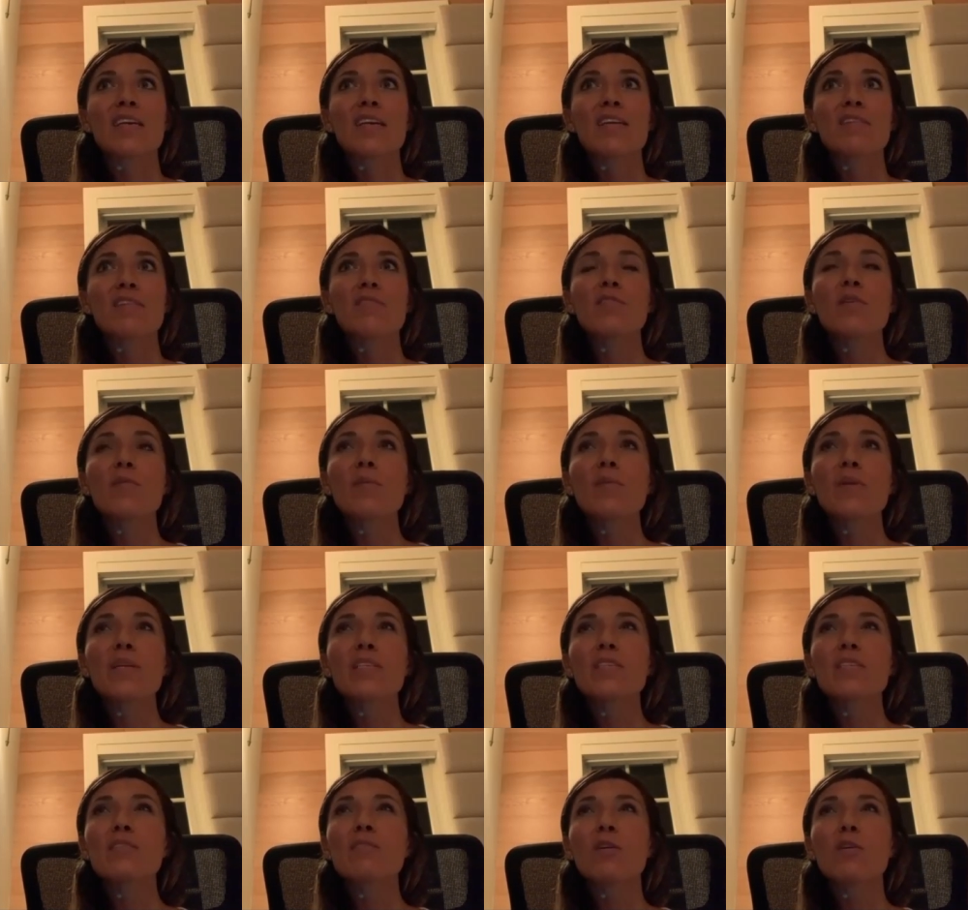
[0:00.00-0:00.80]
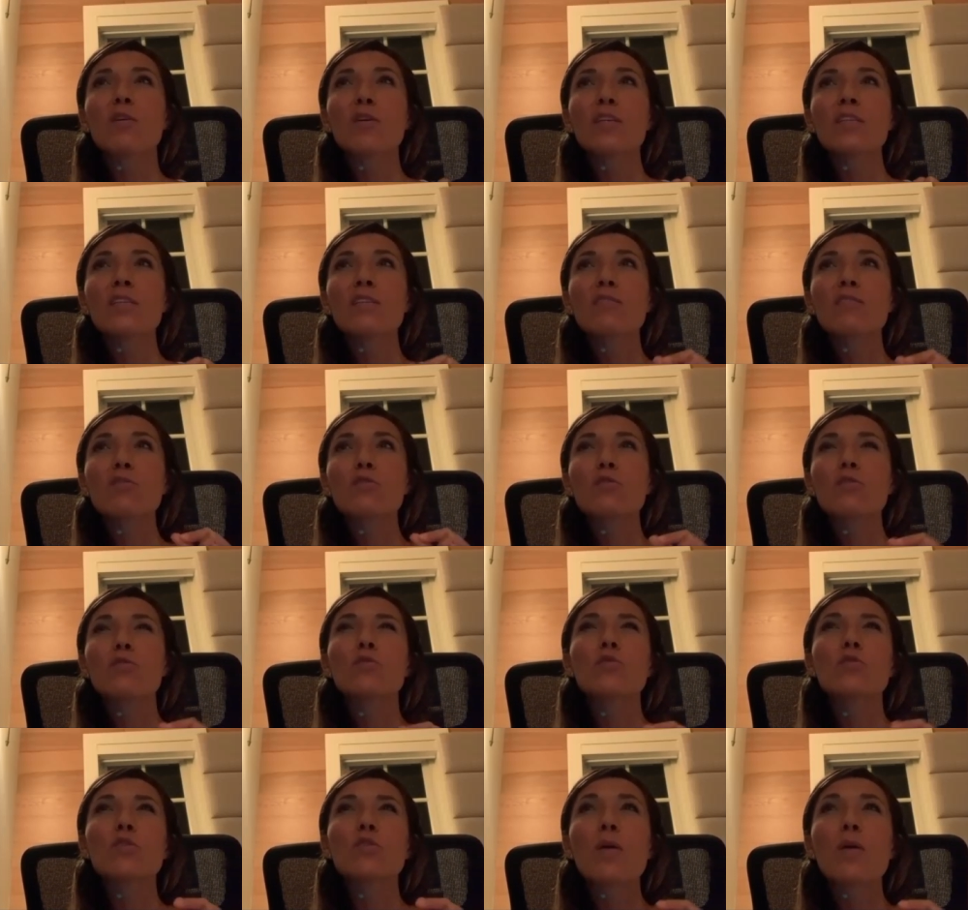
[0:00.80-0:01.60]
if somebody's going
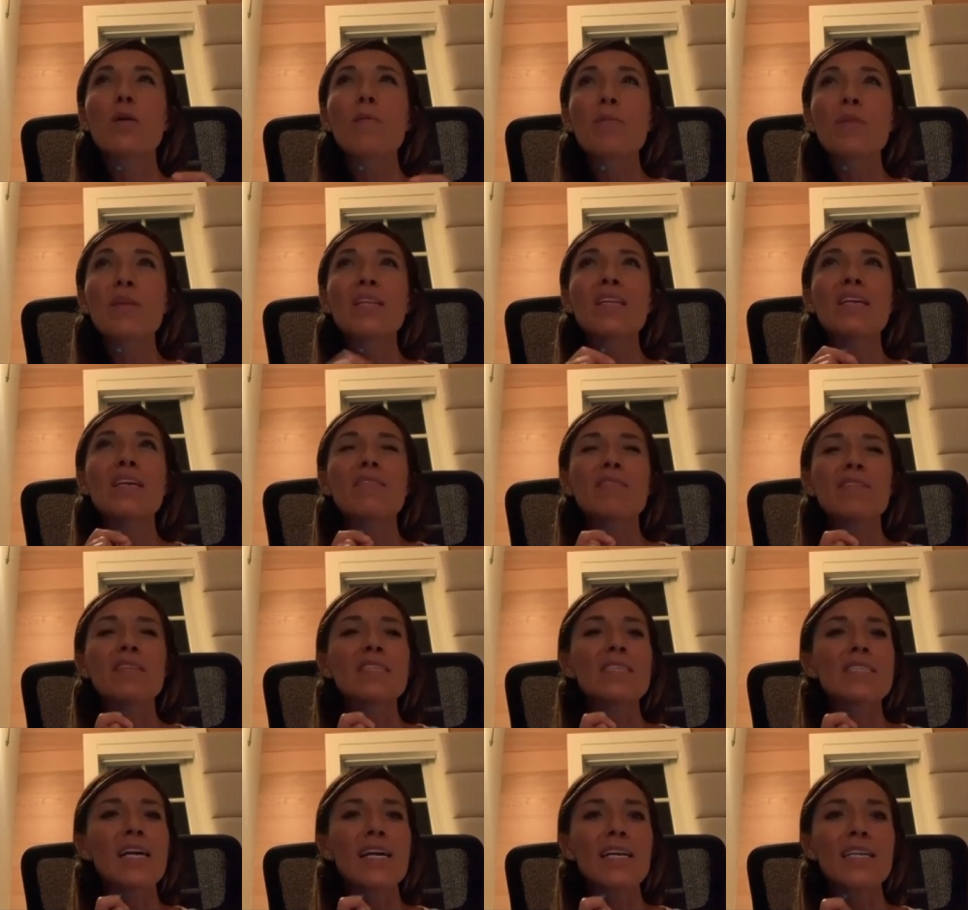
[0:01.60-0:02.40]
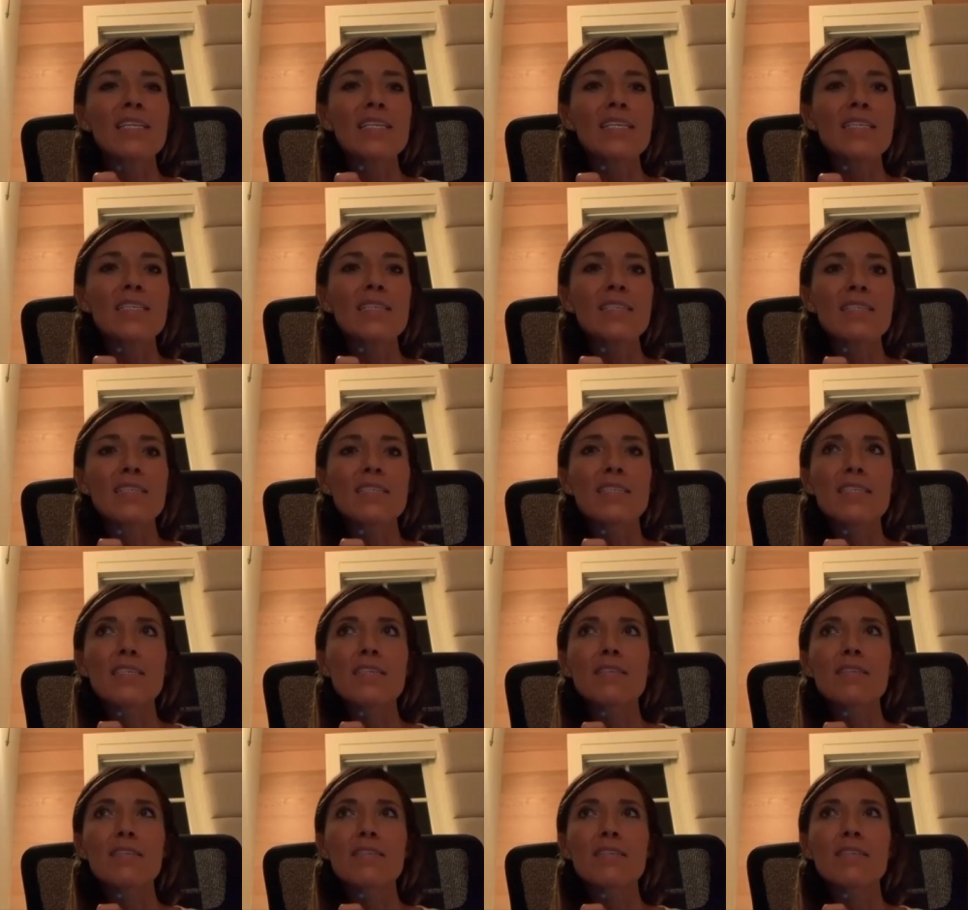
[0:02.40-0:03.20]
to something even tiny
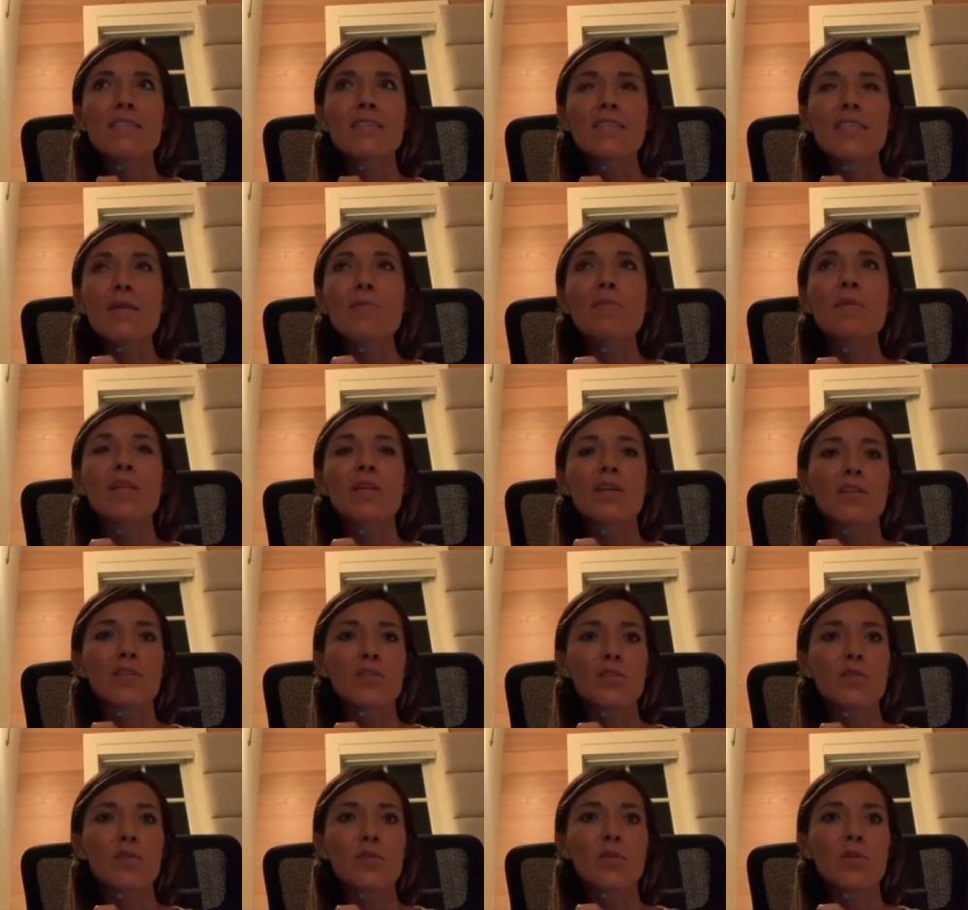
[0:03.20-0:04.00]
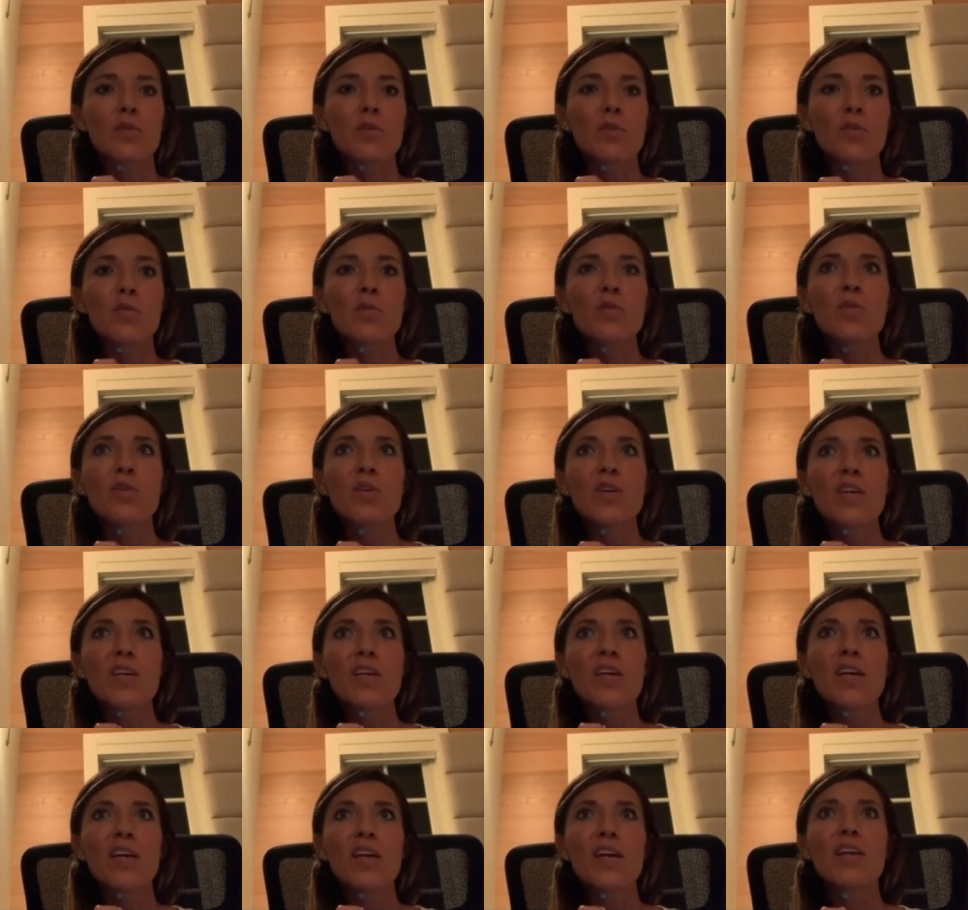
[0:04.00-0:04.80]
similar to you,
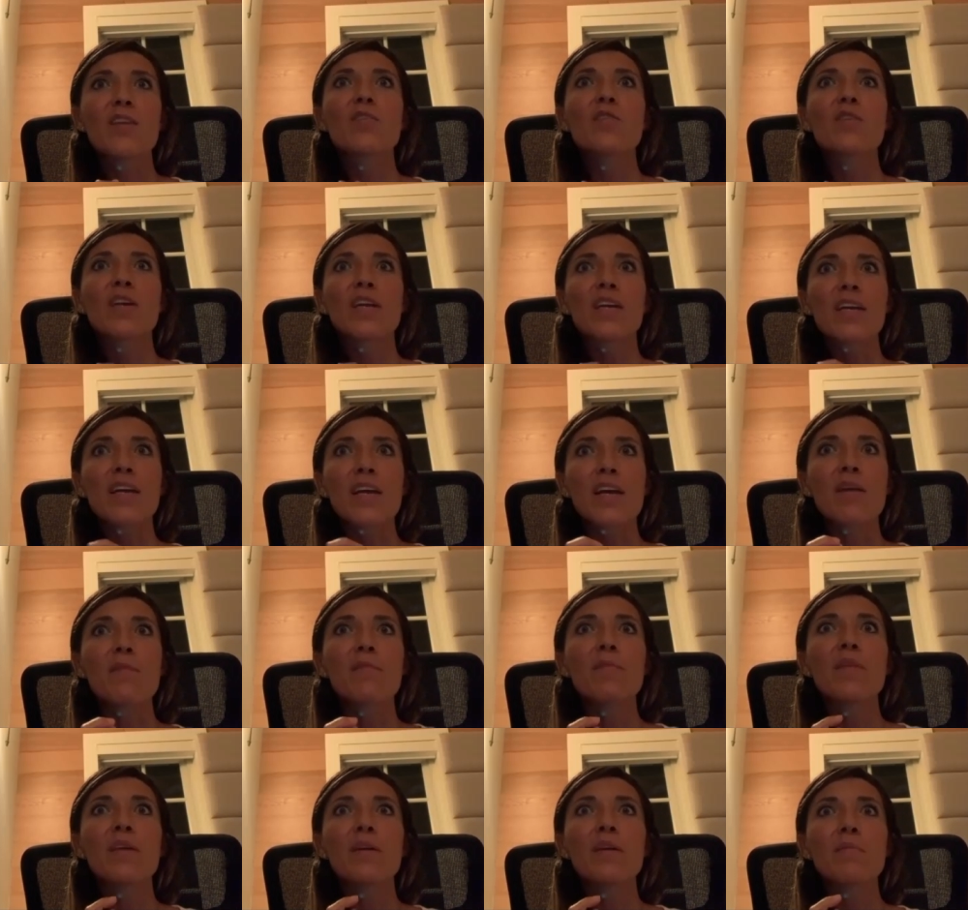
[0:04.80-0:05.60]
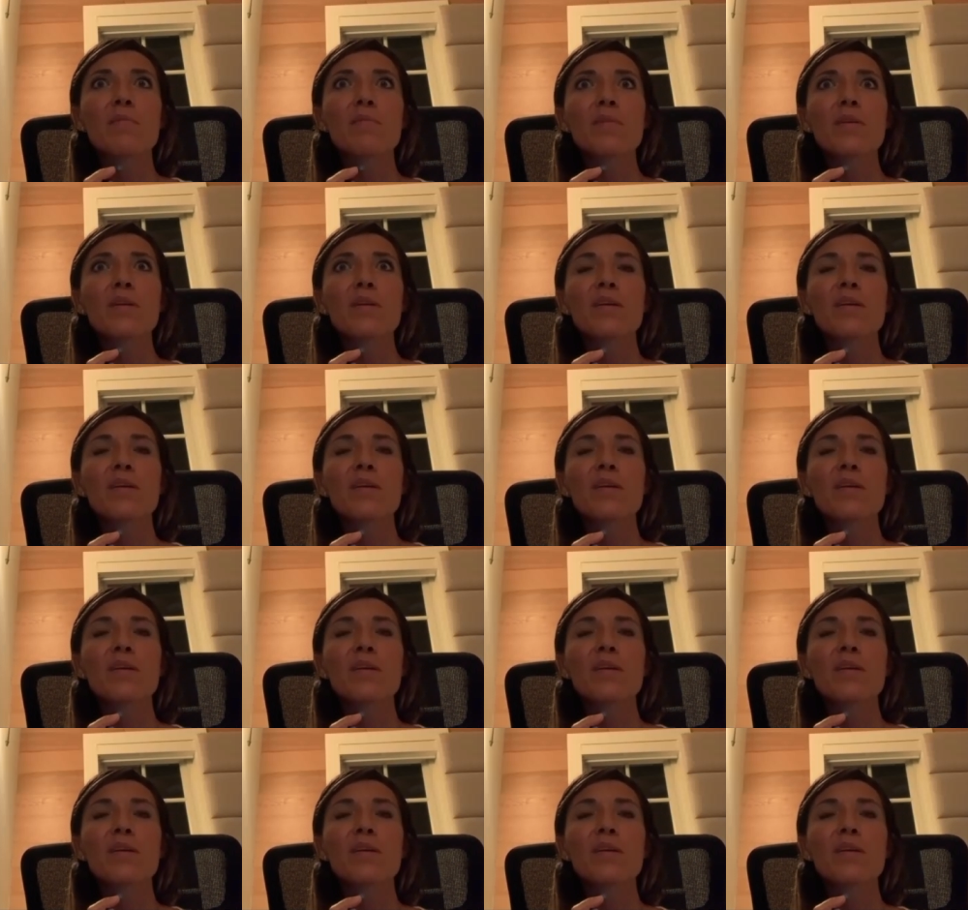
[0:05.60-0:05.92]
and you can help them